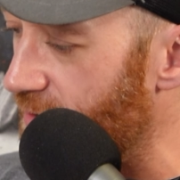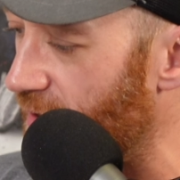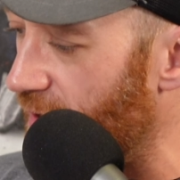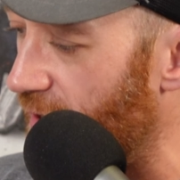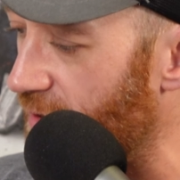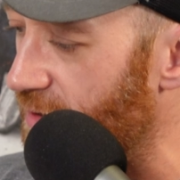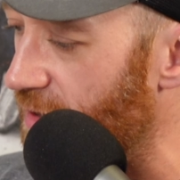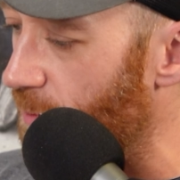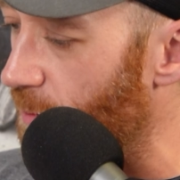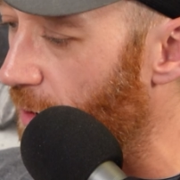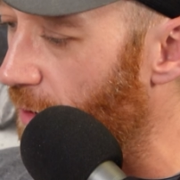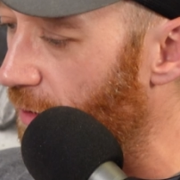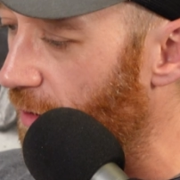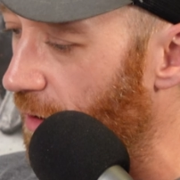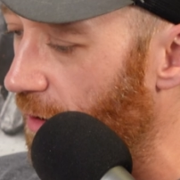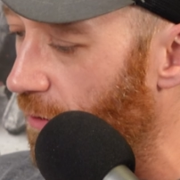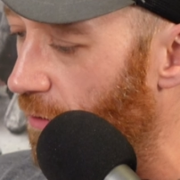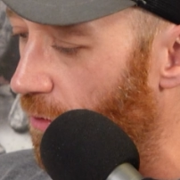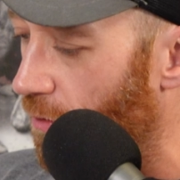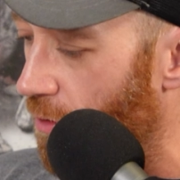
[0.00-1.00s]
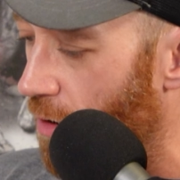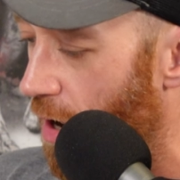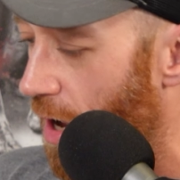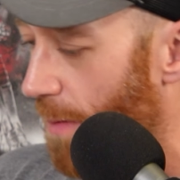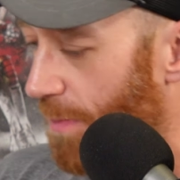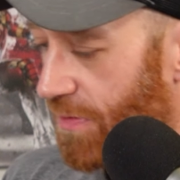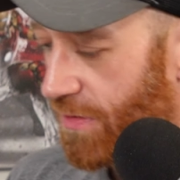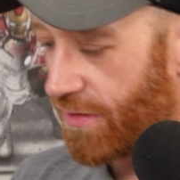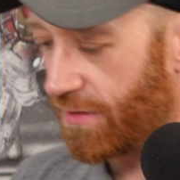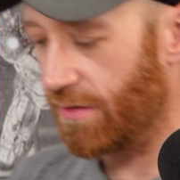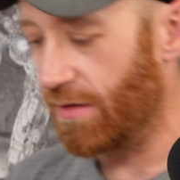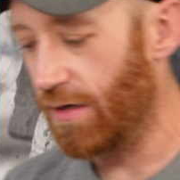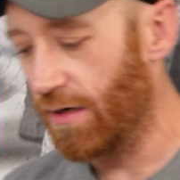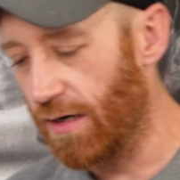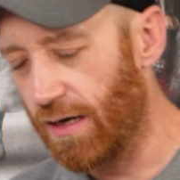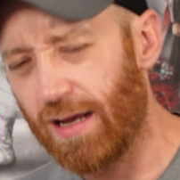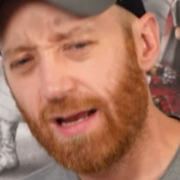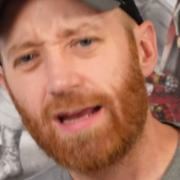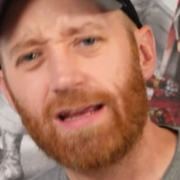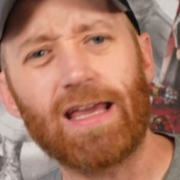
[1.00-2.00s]
selected American grown hops.
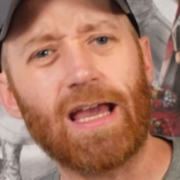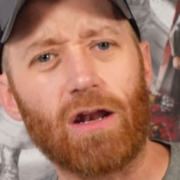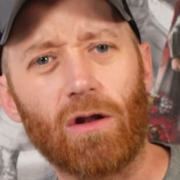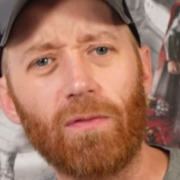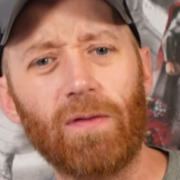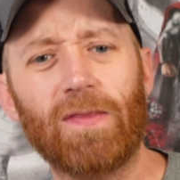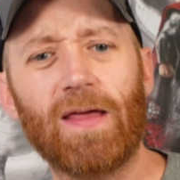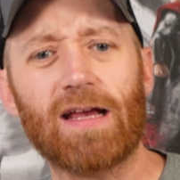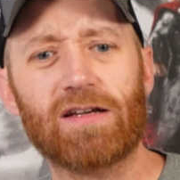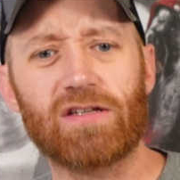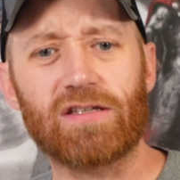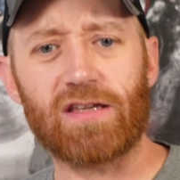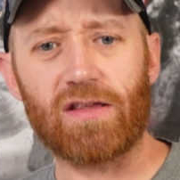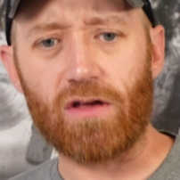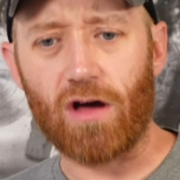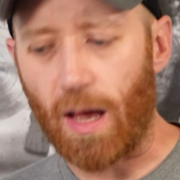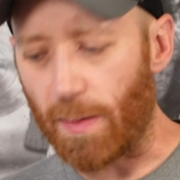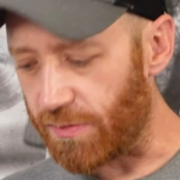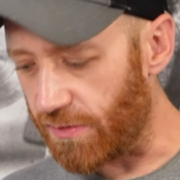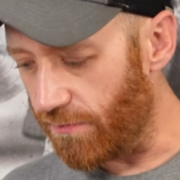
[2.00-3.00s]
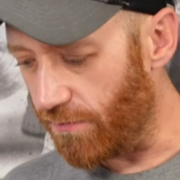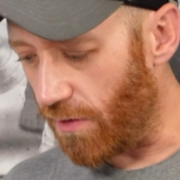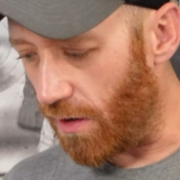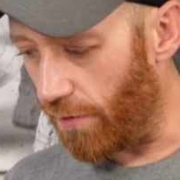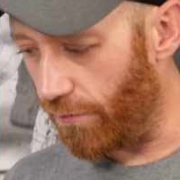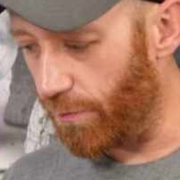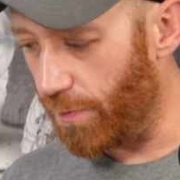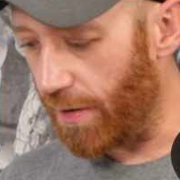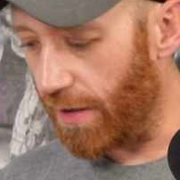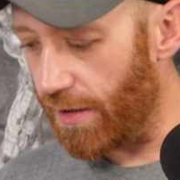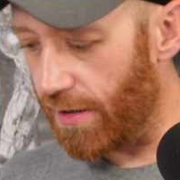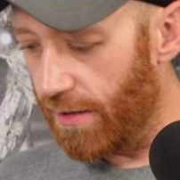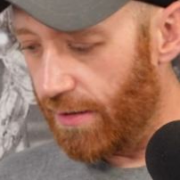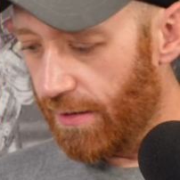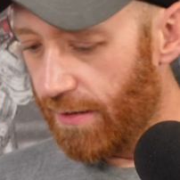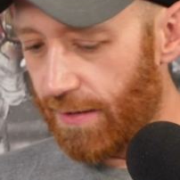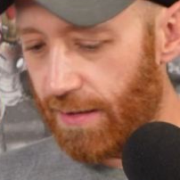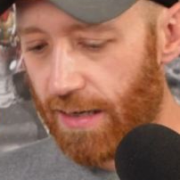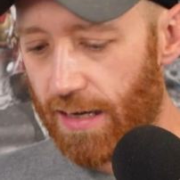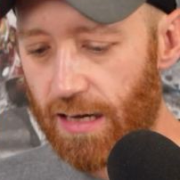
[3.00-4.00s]
Yeah, I don't think they actually say the hops involved, but
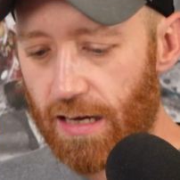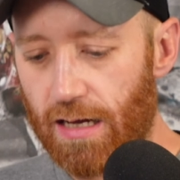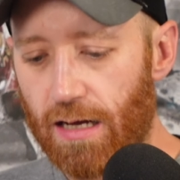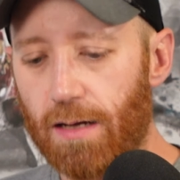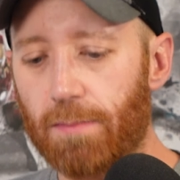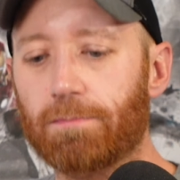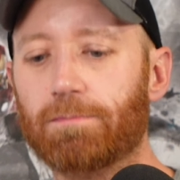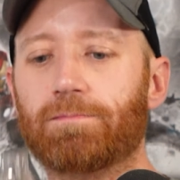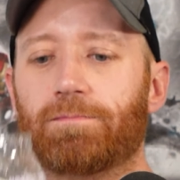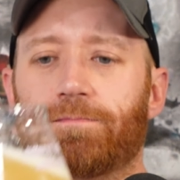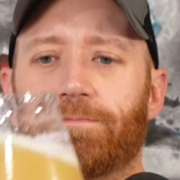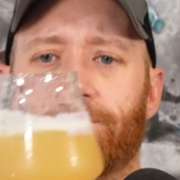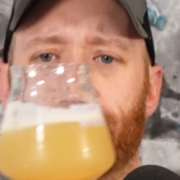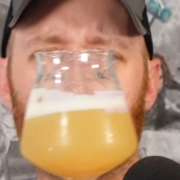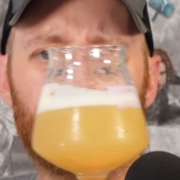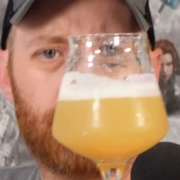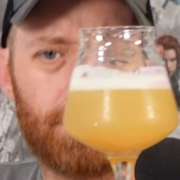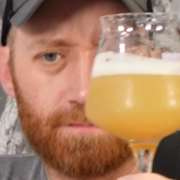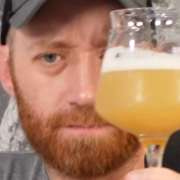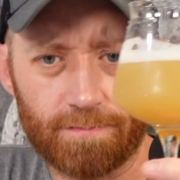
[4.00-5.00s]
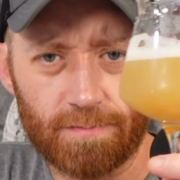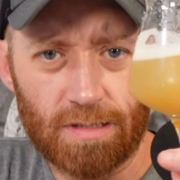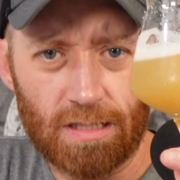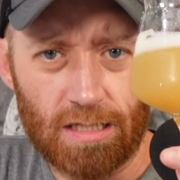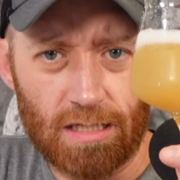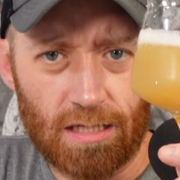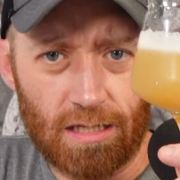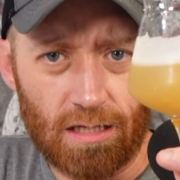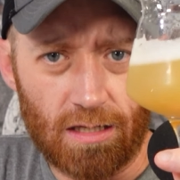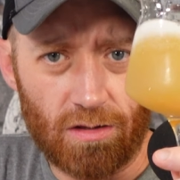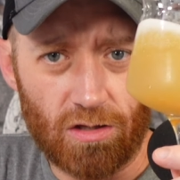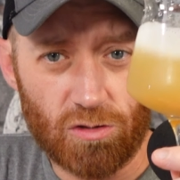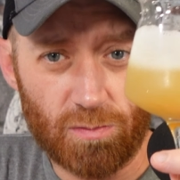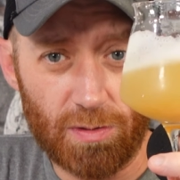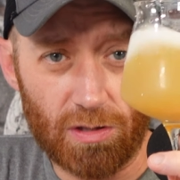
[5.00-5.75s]
um, this